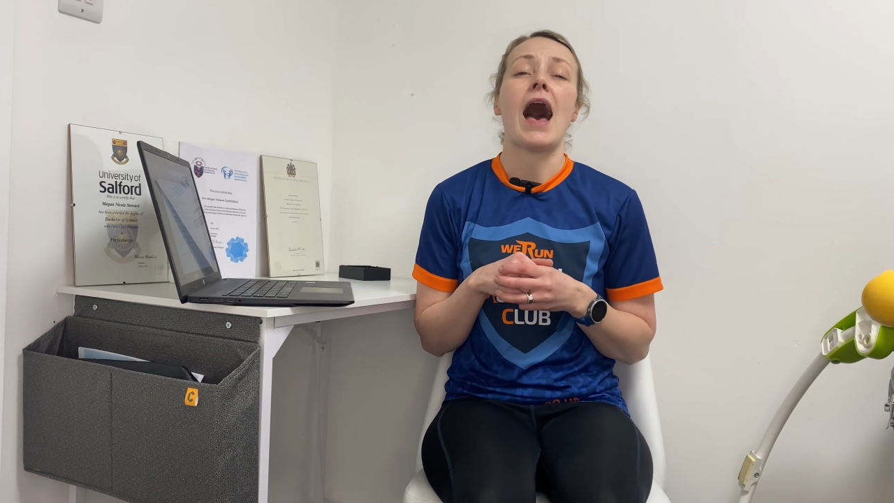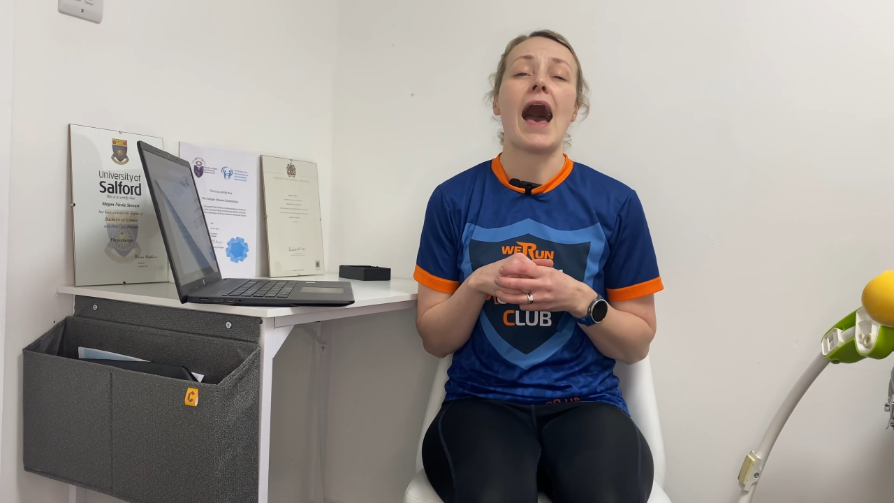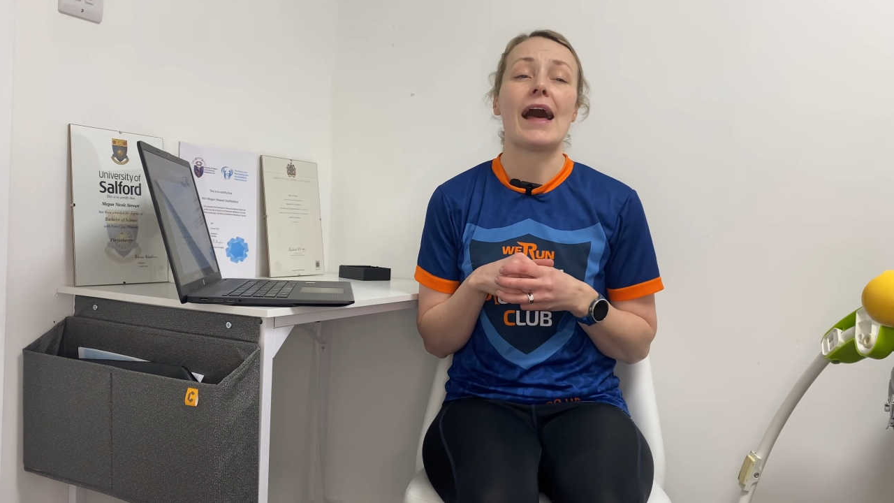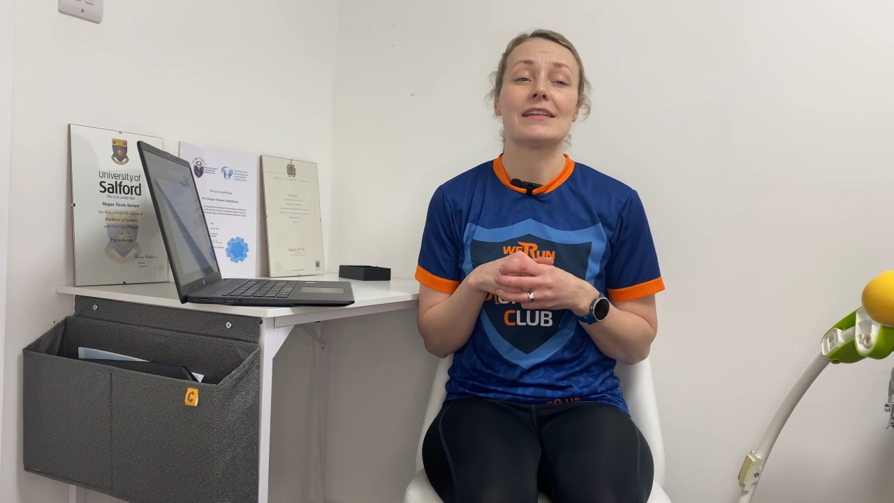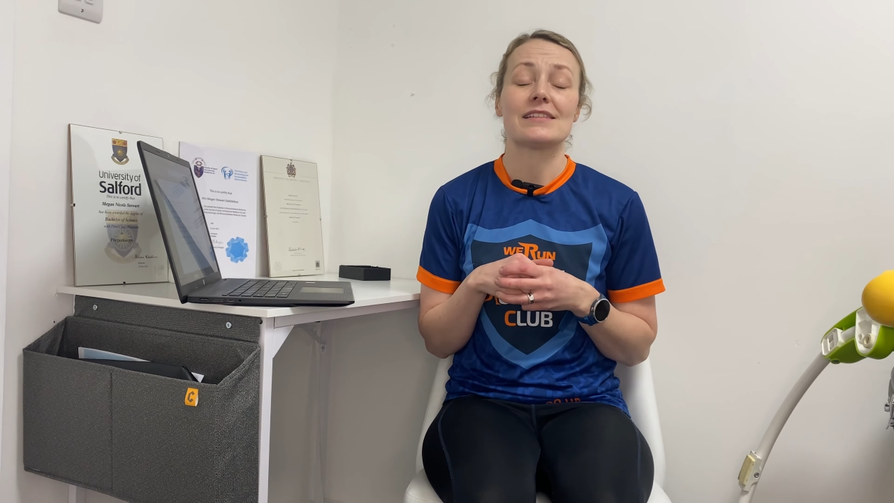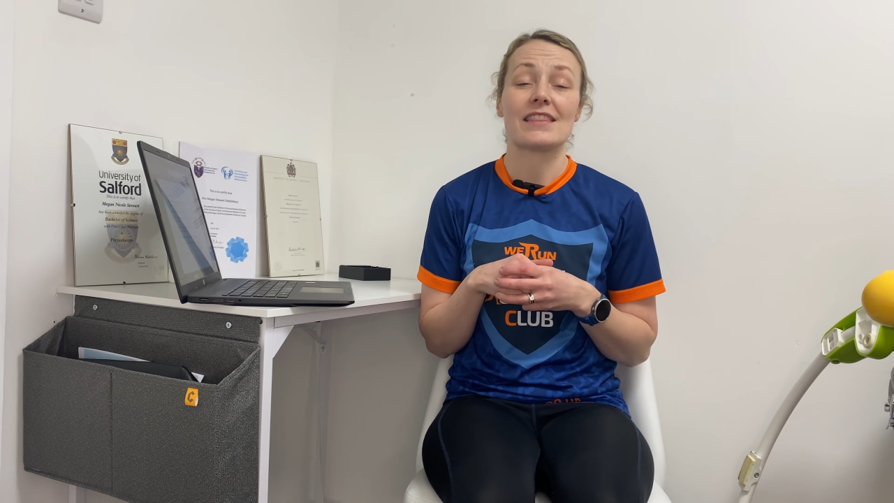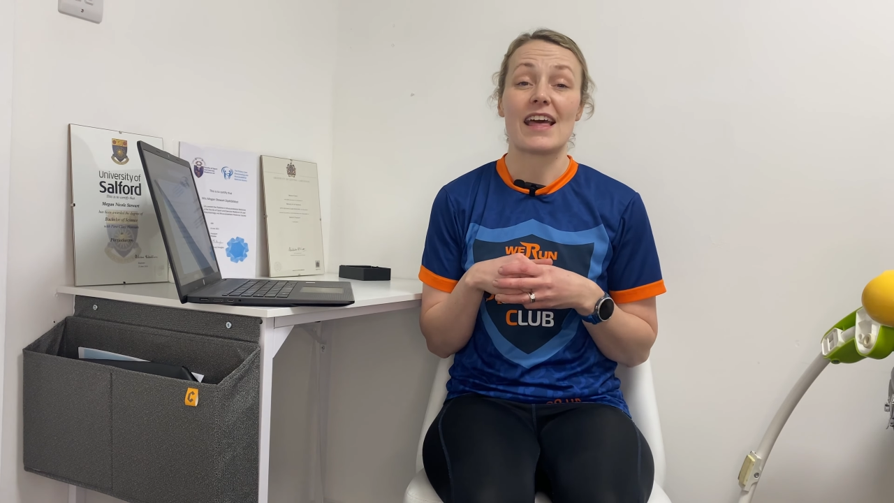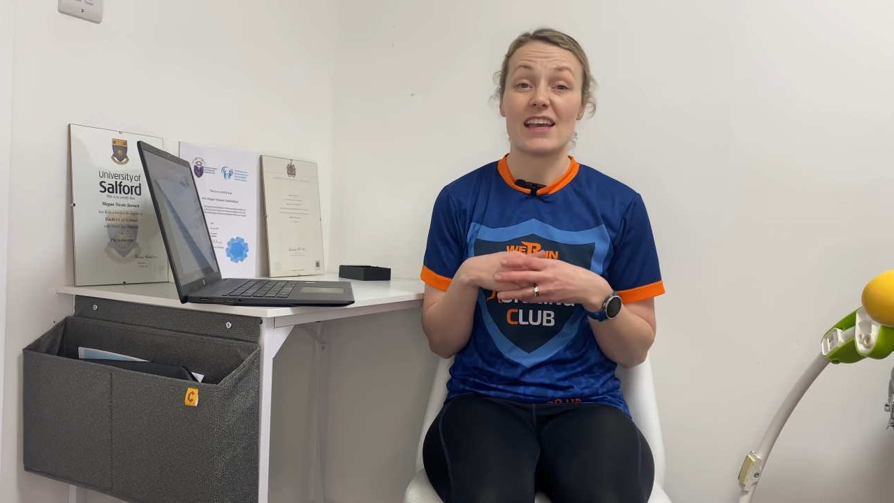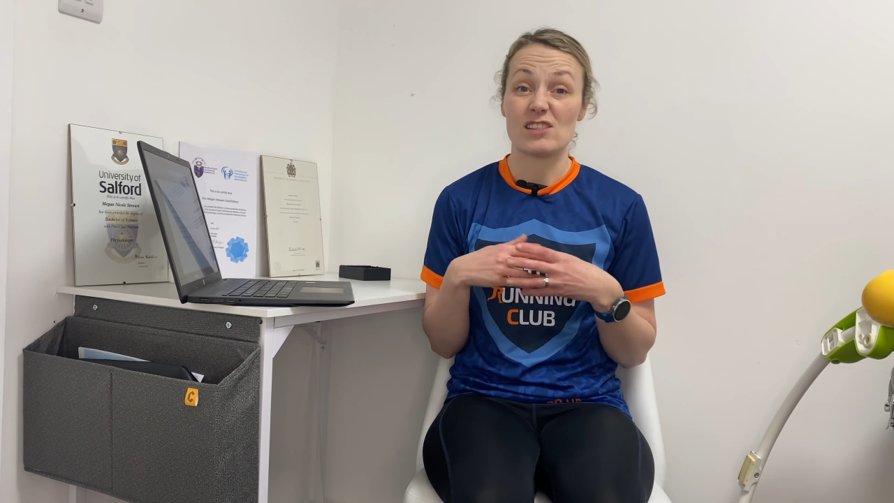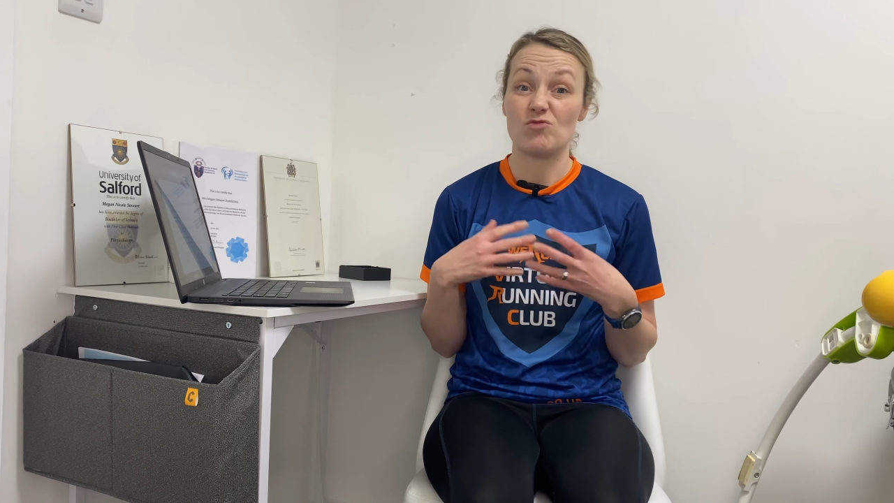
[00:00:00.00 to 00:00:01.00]
And
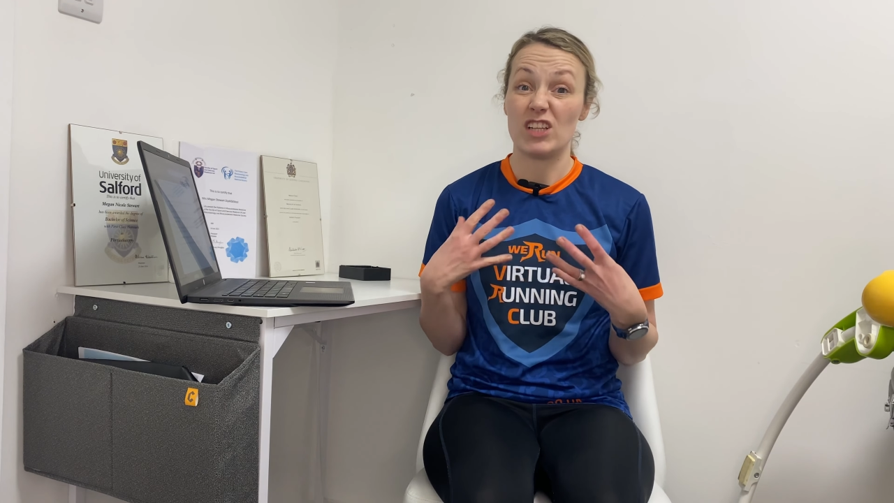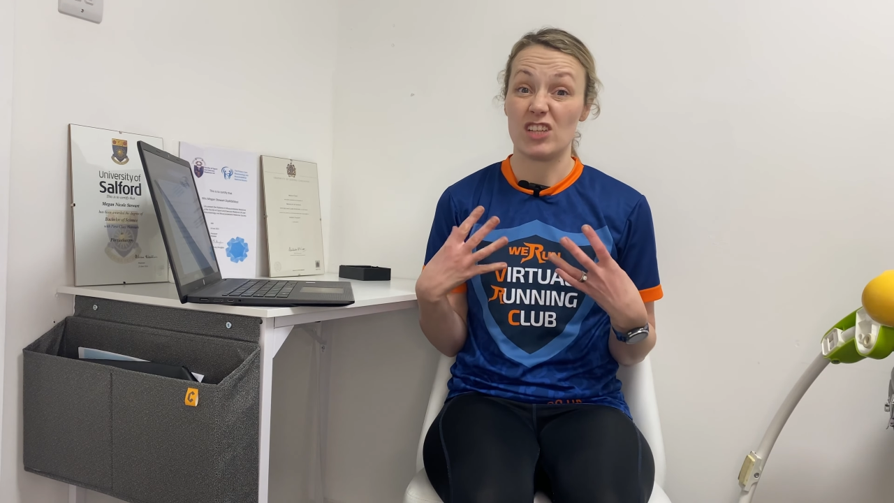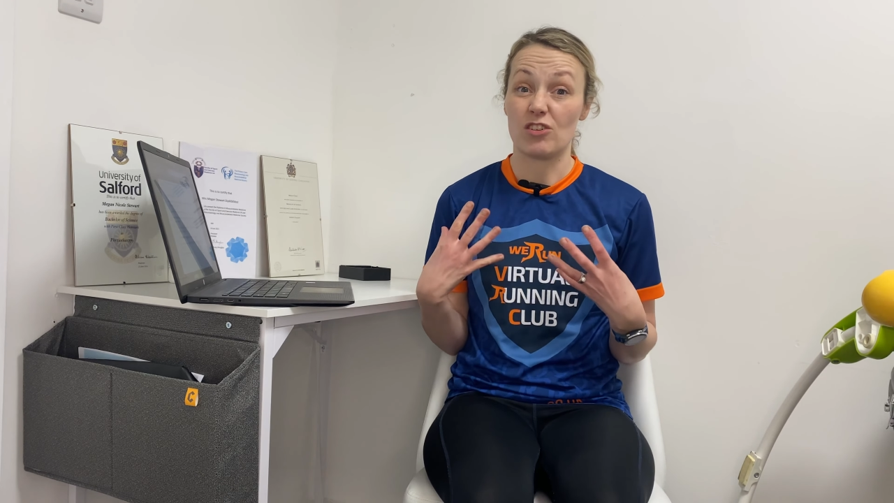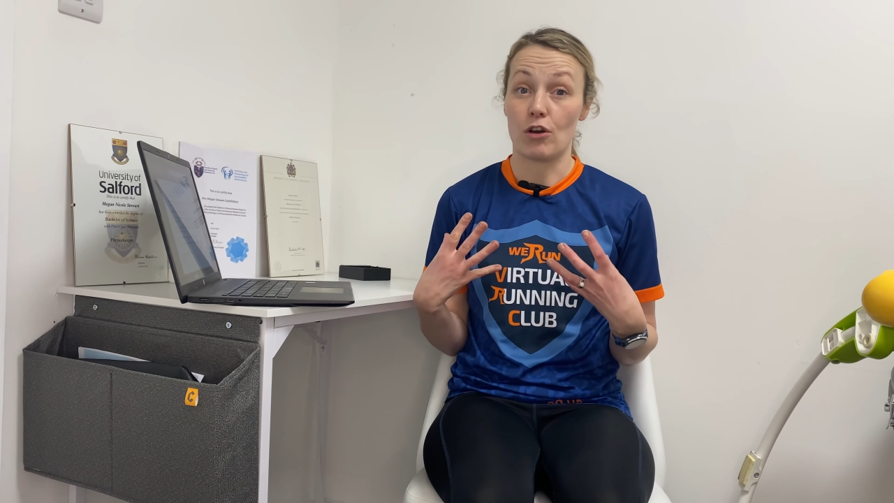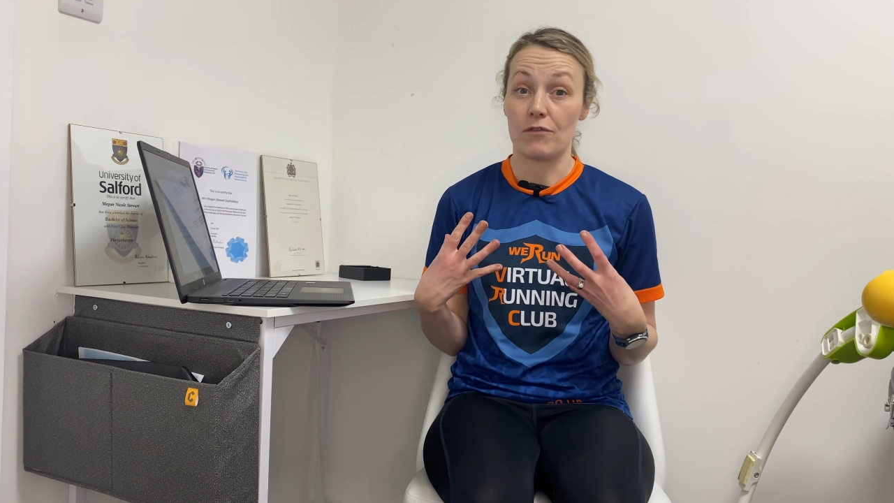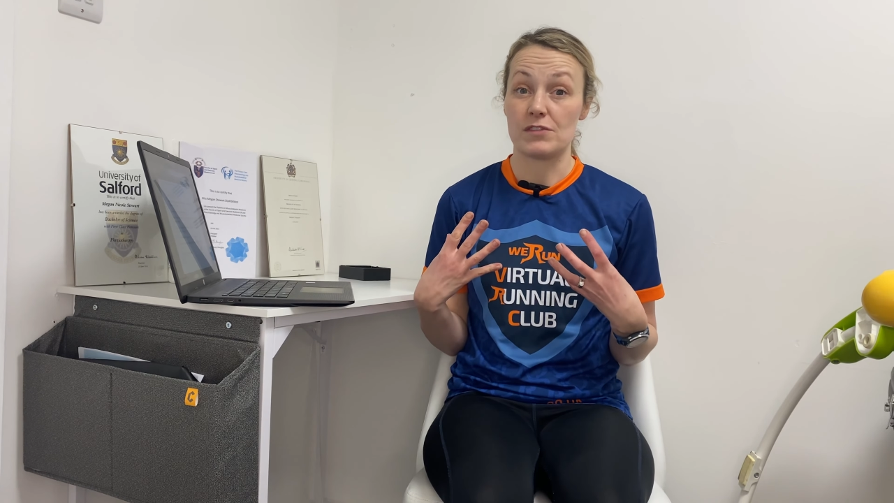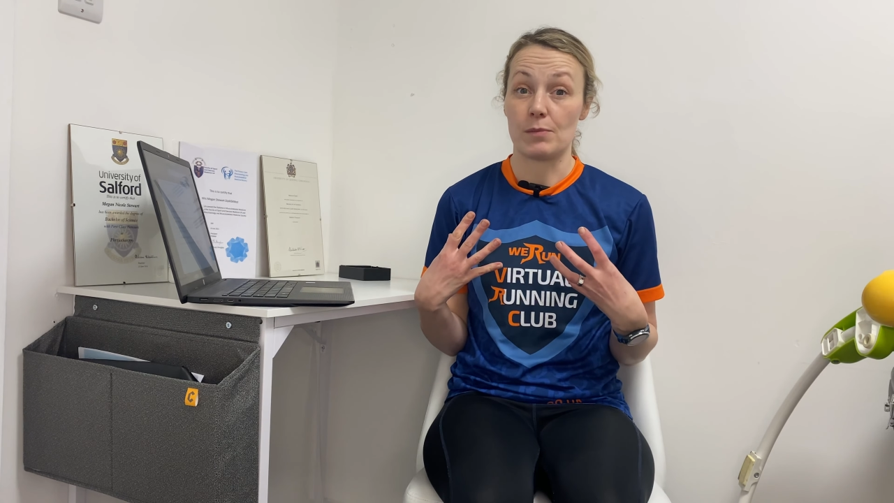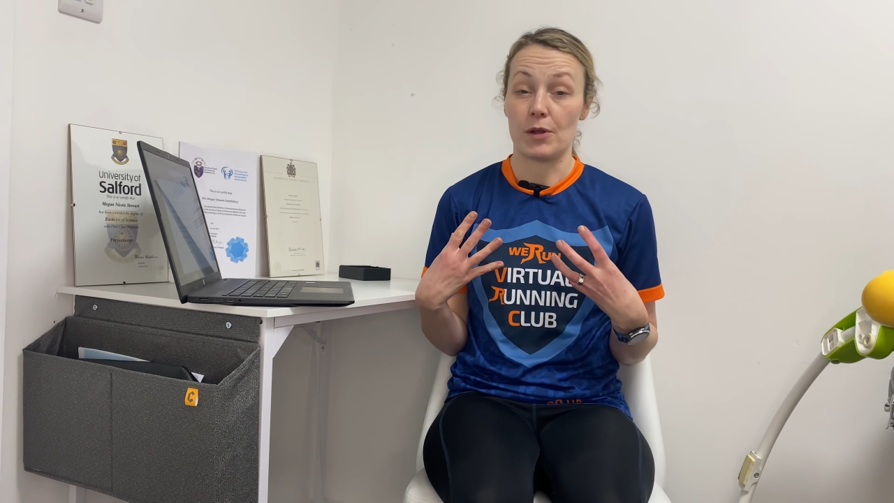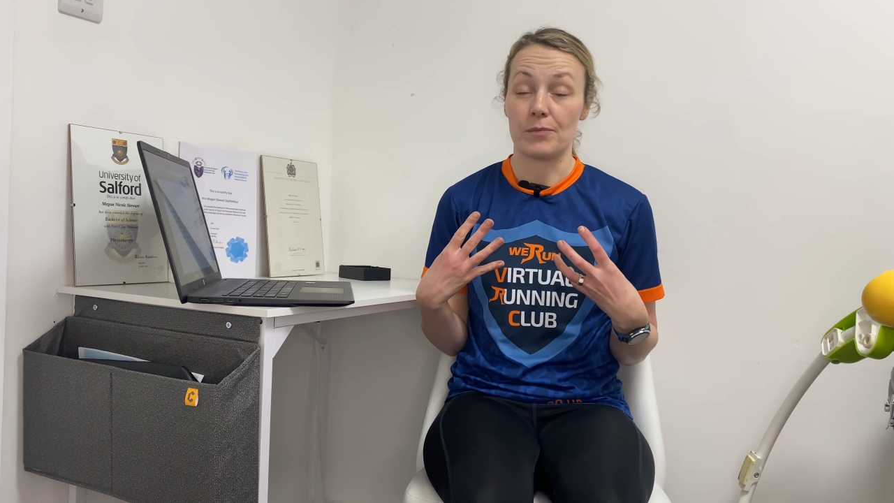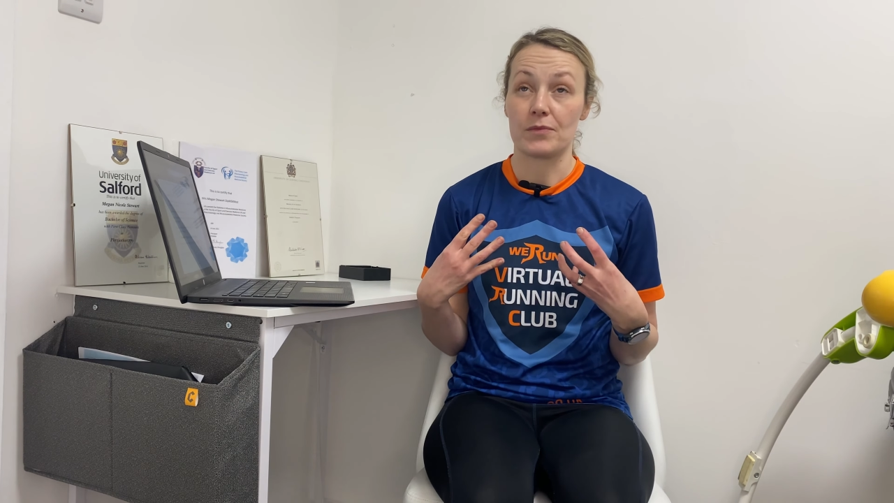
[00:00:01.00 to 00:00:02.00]
that is really
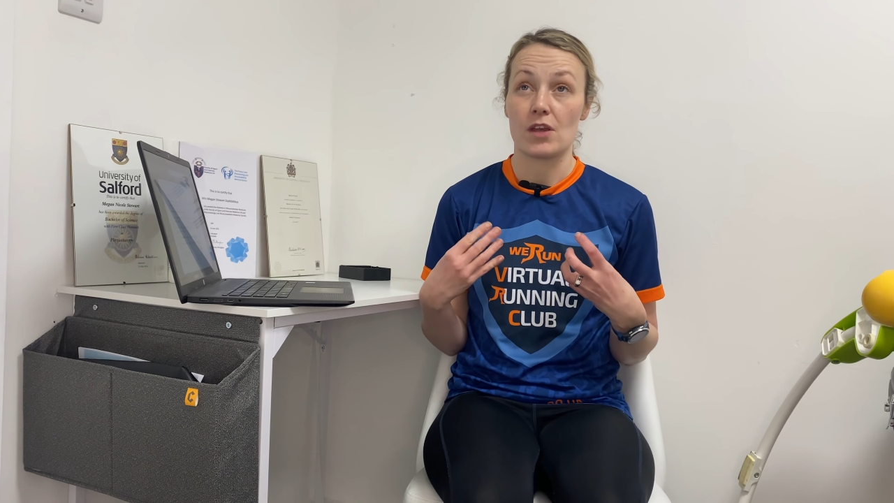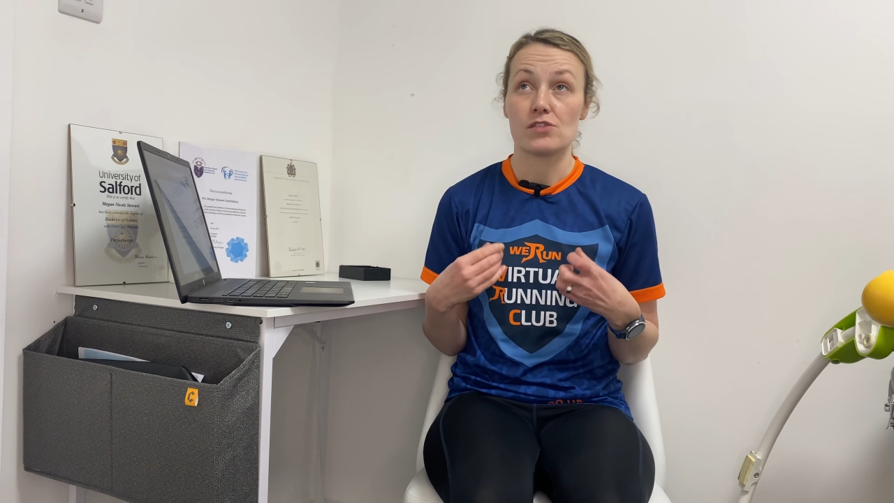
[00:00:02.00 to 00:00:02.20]
uncomfortable.